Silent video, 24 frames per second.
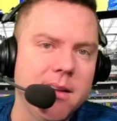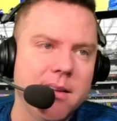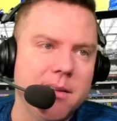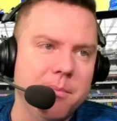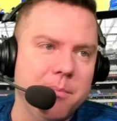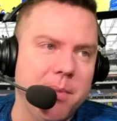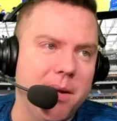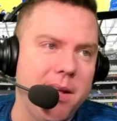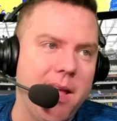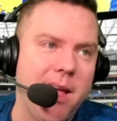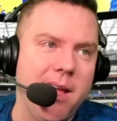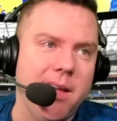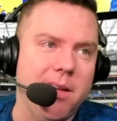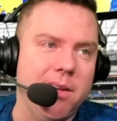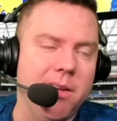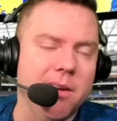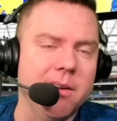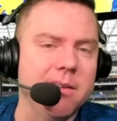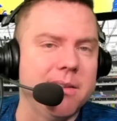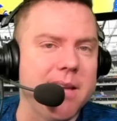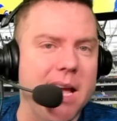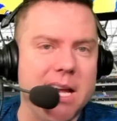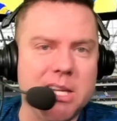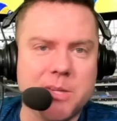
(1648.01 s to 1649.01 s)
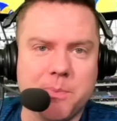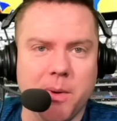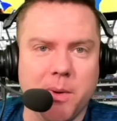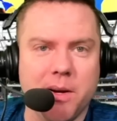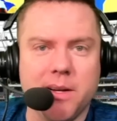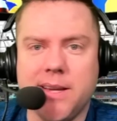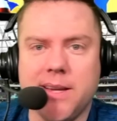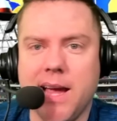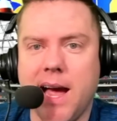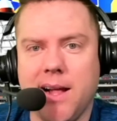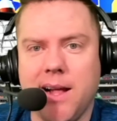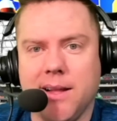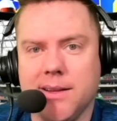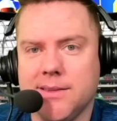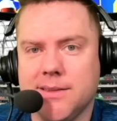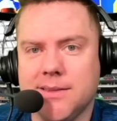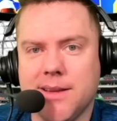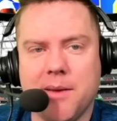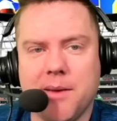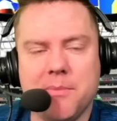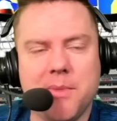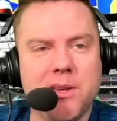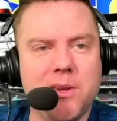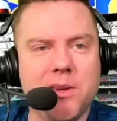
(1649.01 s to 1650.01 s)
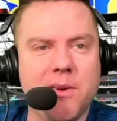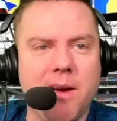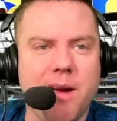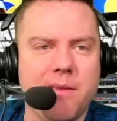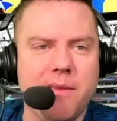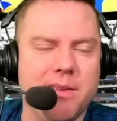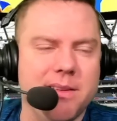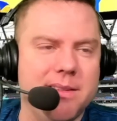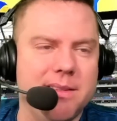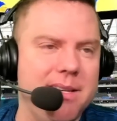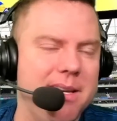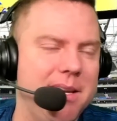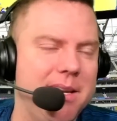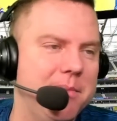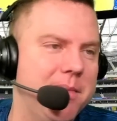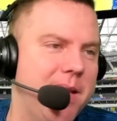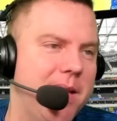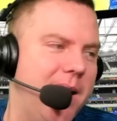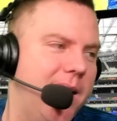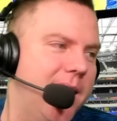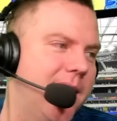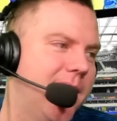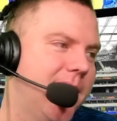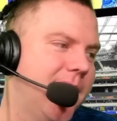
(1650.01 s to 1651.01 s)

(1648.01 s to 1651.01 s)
But, hey, you're desperate in Dallas. I mean, you have a team that